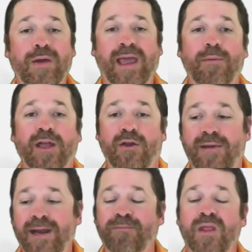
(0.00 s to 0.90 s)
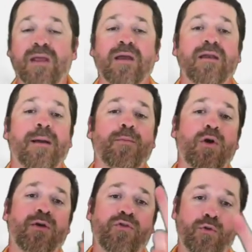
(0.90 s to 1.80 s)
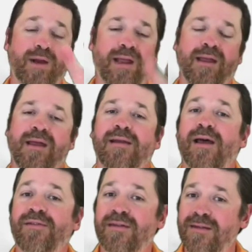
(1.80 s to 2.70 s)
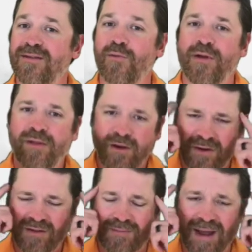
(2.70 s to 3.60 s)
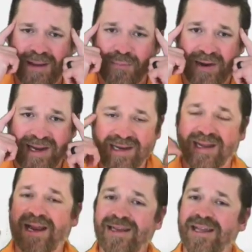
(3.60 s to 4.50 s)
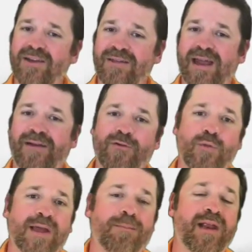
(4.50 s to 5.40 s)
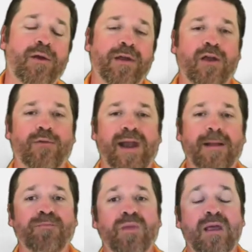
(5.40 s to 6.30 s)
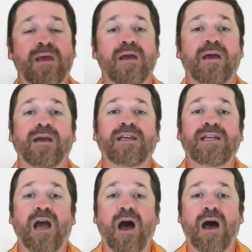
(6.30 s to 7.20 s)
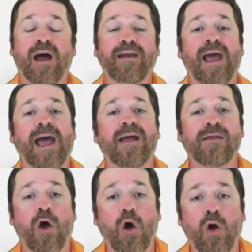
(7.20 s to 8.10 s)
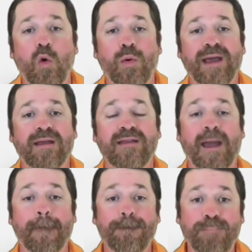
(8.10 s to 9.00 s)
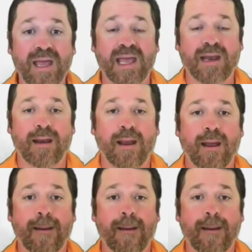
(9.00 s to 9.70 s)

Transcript: Okay, here we go. You ready? Number three. Now, this is the one that hurts my brain, and I tell you that every week, but here we go. You ready? God has always been.